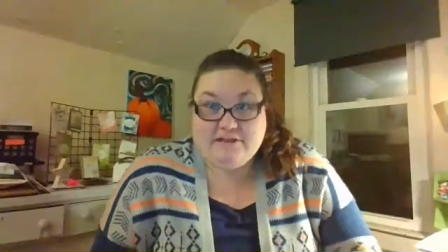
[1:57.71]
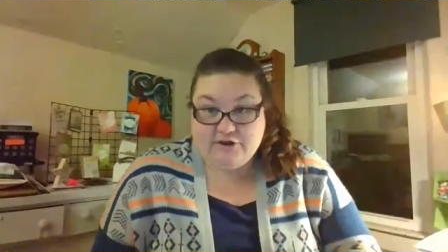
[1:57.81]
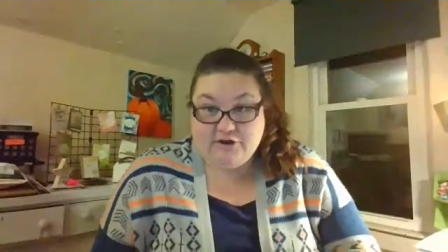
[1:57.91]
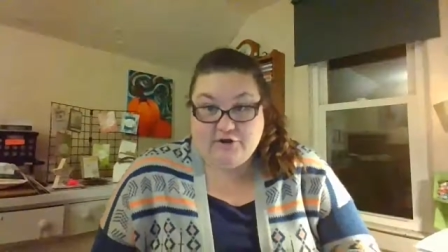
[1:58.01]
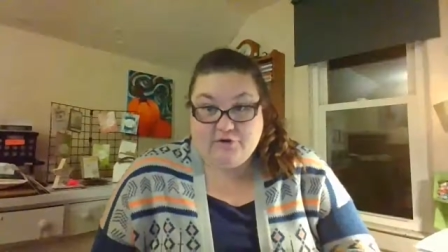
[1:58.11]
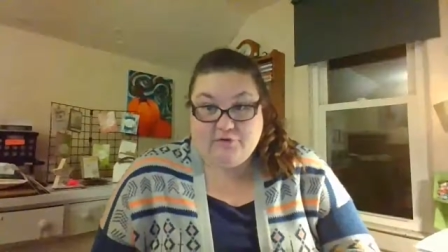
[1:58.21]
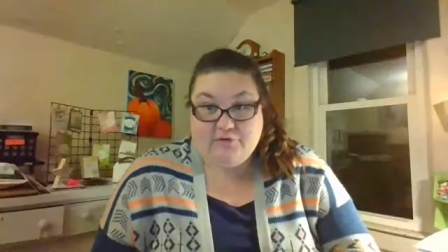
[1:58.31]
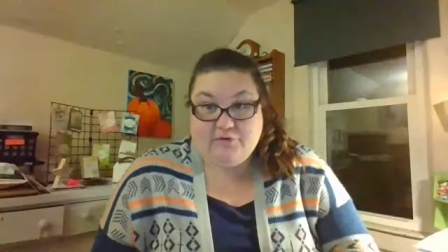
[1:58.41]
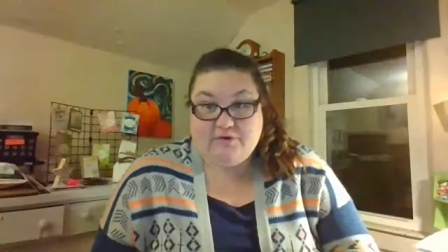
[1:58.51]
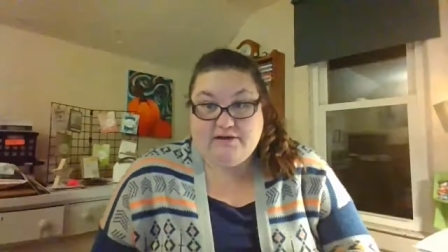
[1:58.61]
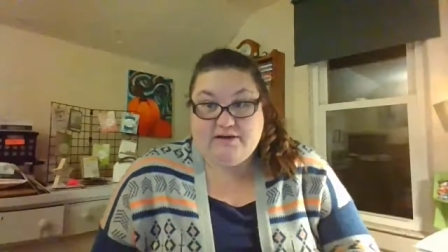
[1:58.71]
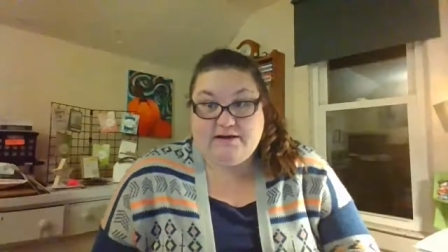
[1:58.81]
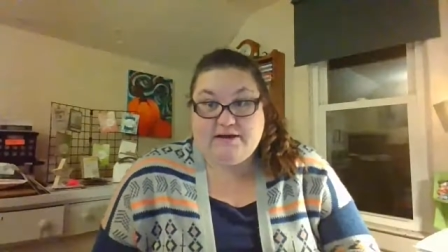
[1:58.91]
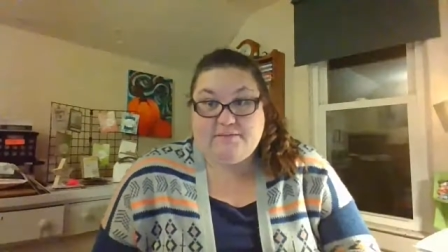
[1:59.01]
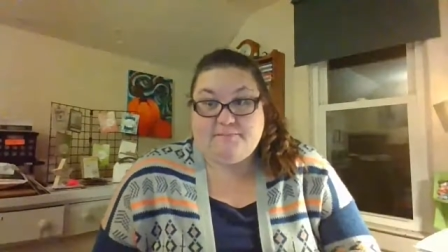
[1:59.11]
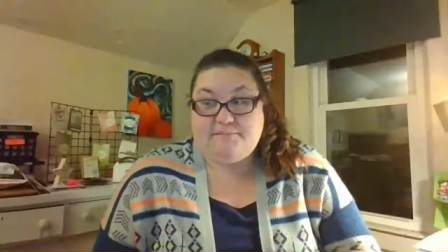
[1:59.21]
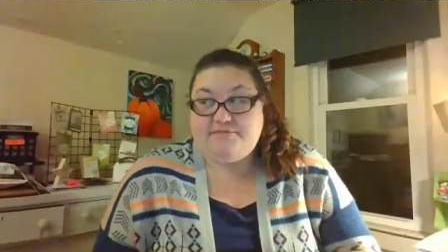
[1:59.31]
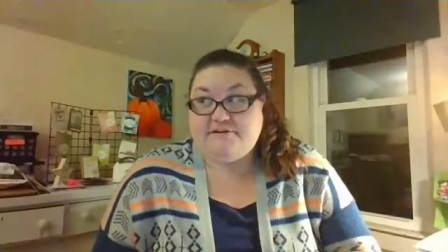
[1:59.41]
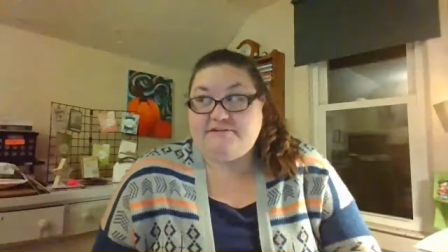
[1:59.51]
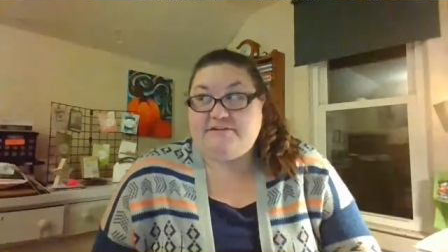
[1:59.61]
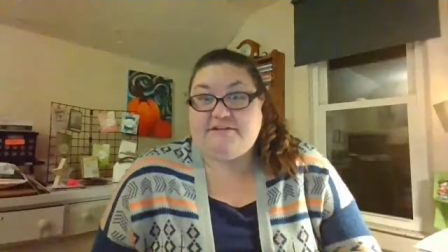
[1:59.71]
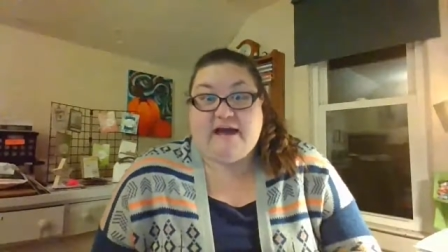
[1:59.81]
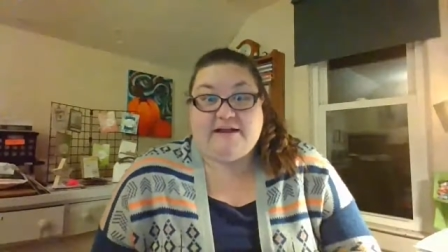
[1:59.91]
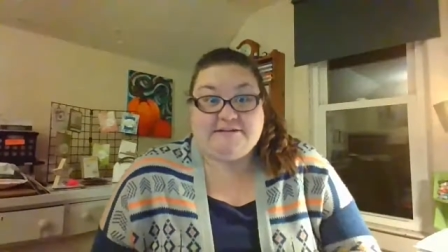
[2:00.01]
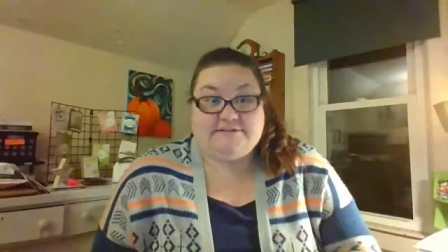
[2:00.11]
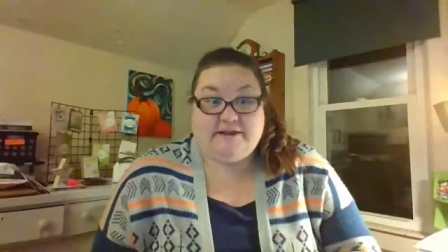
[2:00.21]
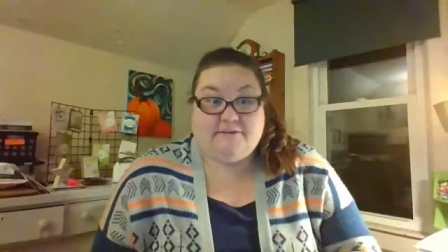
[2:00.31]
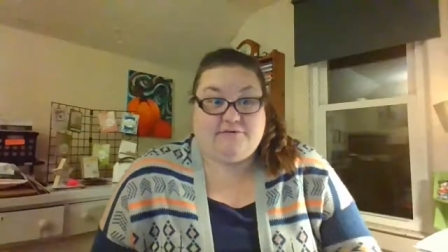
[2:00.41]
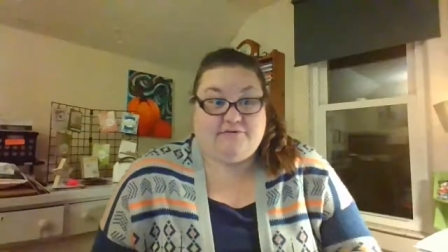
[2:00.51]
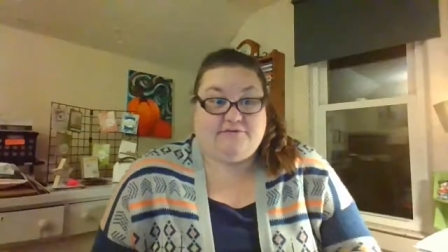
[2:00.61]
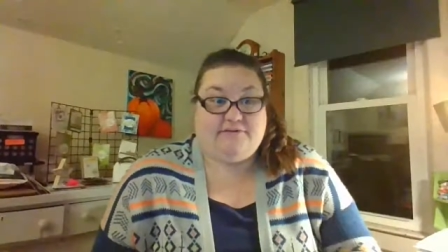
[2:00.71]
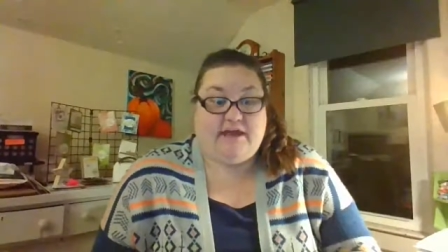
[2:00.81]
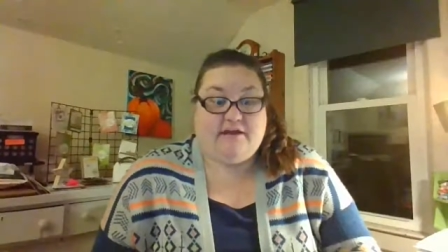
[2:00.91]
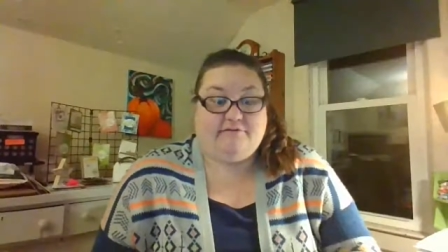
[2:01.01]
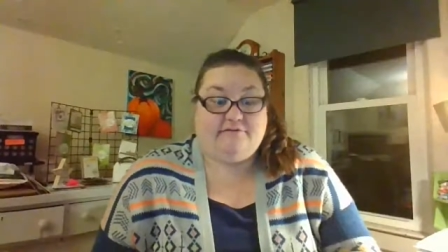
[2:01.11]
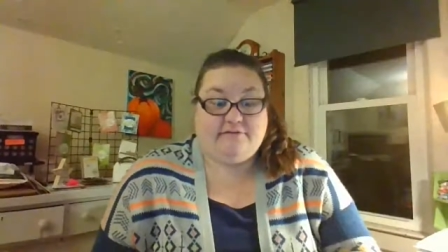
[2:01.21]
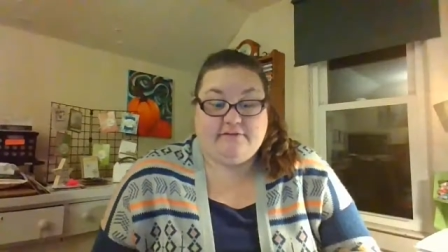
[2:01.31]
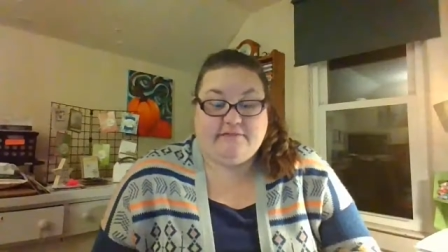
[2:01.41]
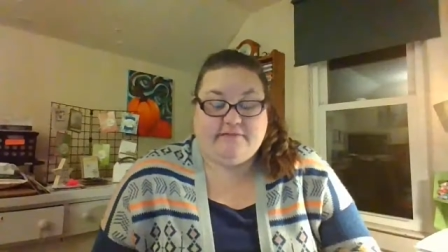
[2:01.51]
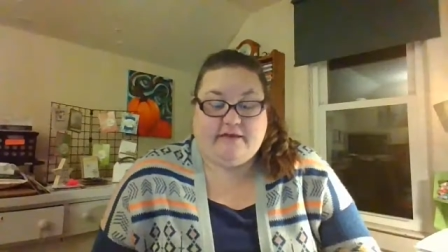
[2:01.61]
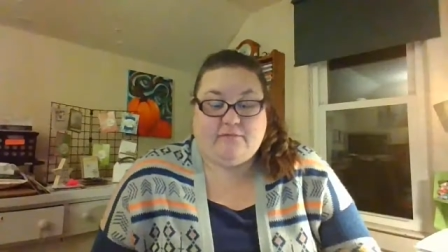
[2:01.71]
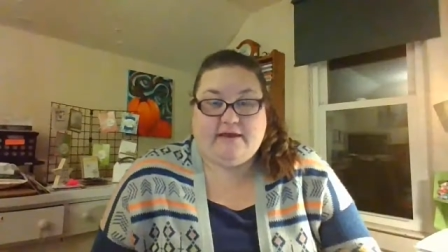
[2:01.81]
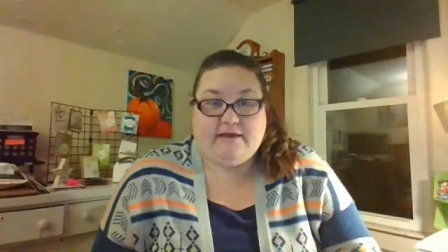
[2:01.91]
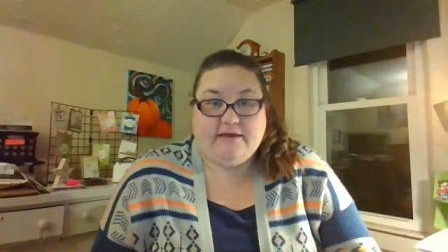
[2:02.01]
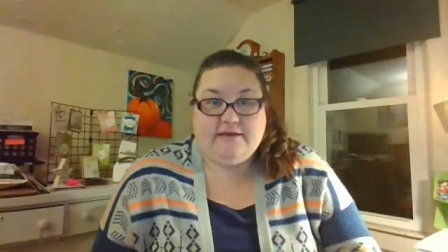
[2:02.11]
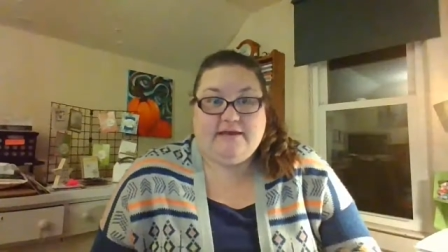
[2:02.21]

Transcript: you know, um, there's a lot of stampers that are feeling that way.